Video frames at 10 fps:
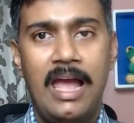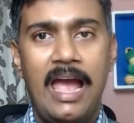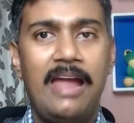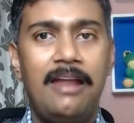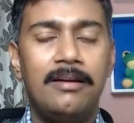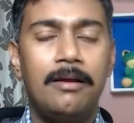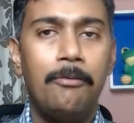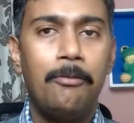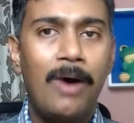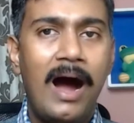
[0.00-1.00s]
And
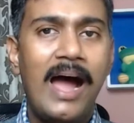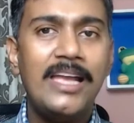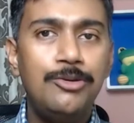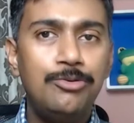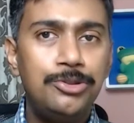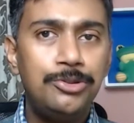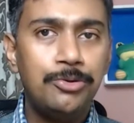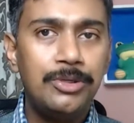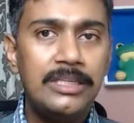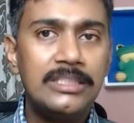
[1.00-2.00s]
why you
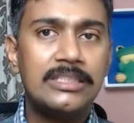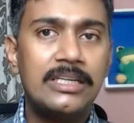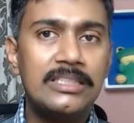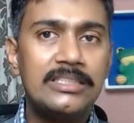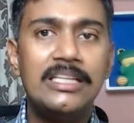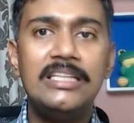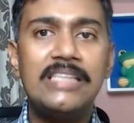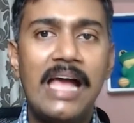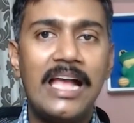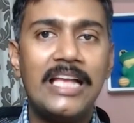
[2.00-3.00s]
should discuss this
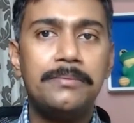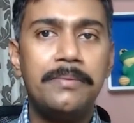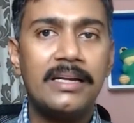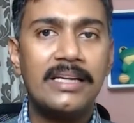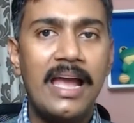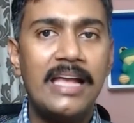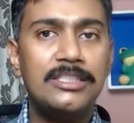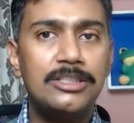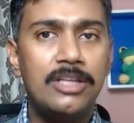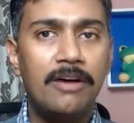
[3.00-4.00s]
aspect
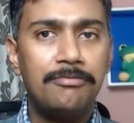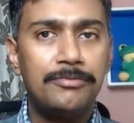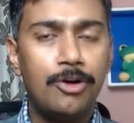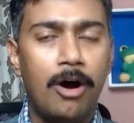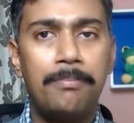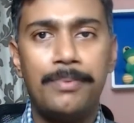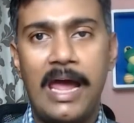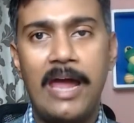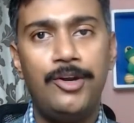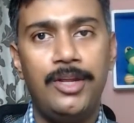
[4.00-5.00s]
as the top
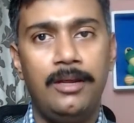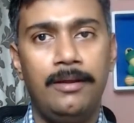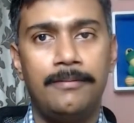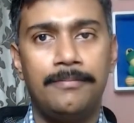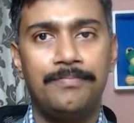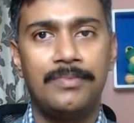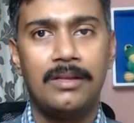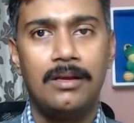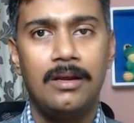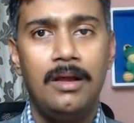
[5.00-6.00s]
priority?
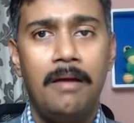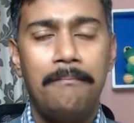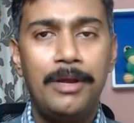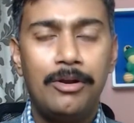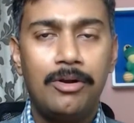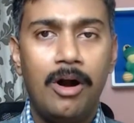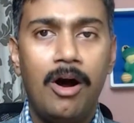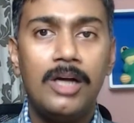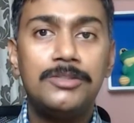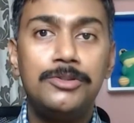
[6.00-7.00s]

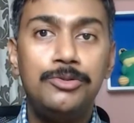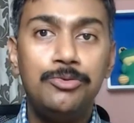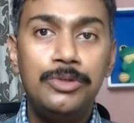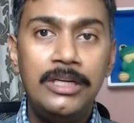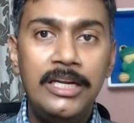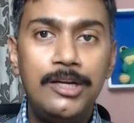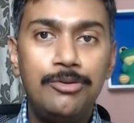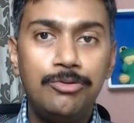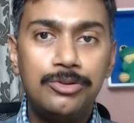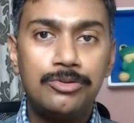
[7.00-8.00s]
Because you need
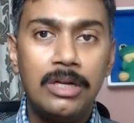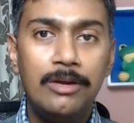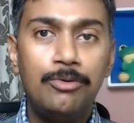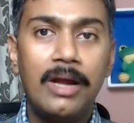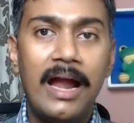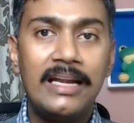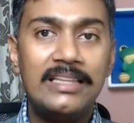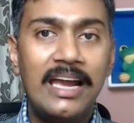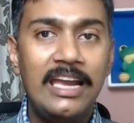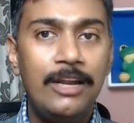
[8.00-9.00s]
to look at
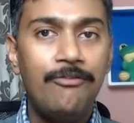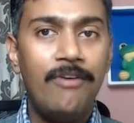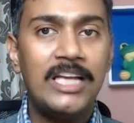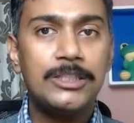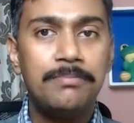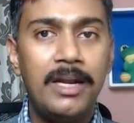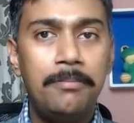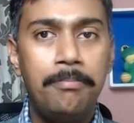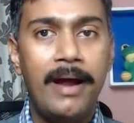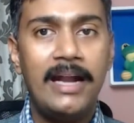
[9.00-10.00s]
the
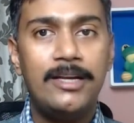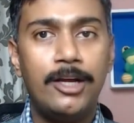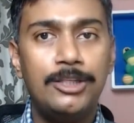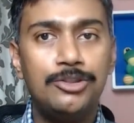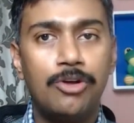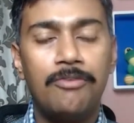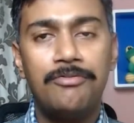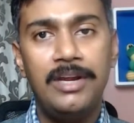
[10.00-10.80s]
investment patterns of we